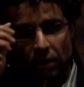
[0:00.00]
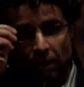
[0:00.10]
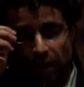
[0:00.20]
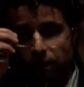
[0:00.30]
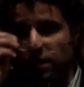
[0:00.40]
to
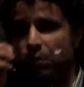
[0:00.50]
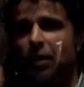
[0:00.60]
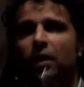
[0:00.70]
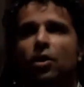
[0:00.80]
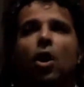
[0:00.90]
you
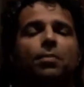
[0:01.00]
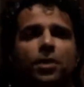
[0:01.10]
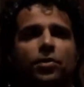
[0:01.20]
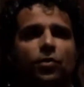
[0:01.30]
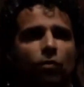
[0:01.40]
about really the
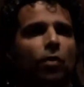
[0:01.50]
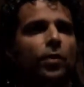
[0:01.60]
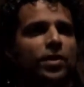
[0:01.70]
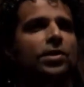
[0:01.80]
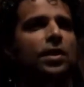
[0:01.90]
optics of
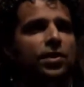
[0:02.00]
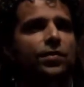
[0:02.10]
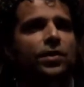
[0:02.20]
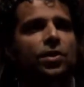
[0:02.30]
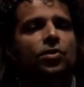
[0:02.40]
where we sit
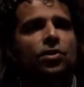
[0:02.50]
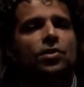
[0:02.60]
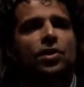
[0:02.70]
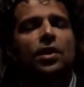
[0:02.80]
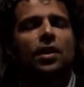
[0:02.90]
as physicians.